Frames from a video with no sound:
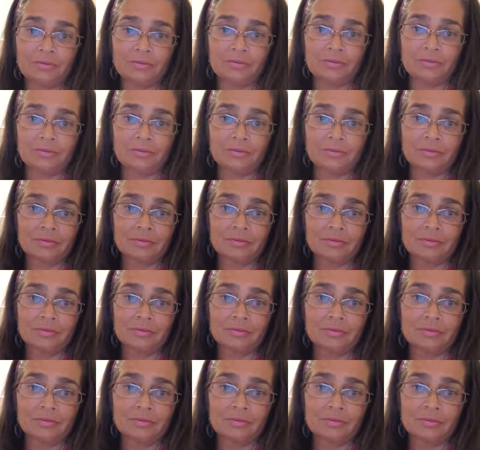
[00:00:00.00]

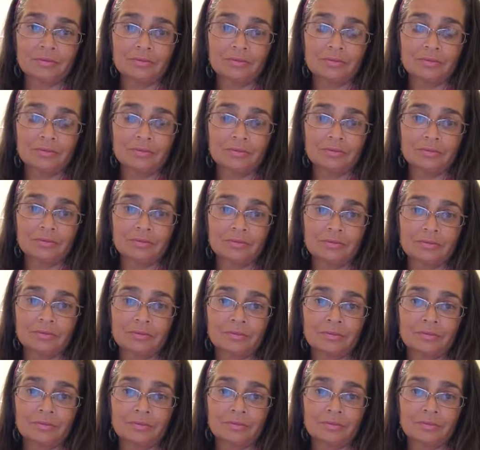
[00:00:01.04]

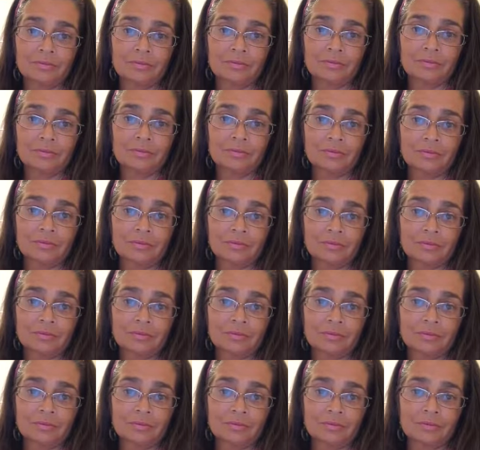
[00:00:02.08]

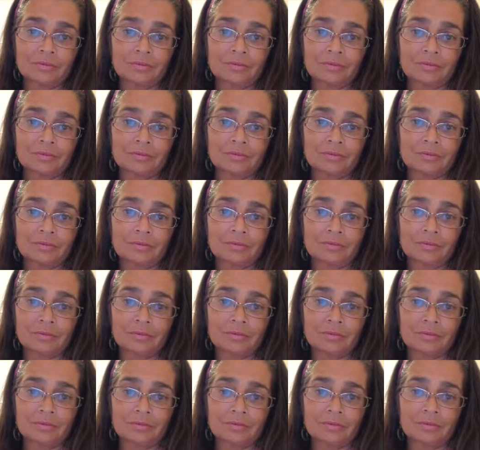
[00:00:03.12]

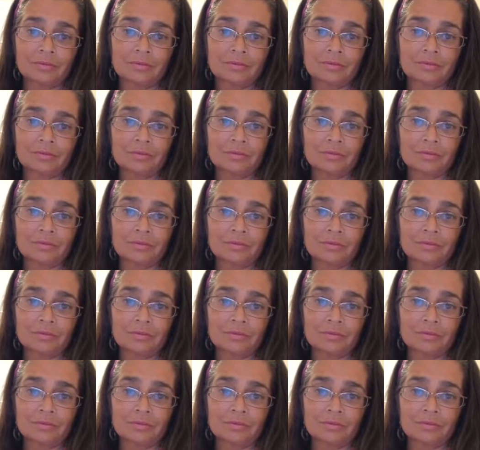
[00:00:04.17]
(silence)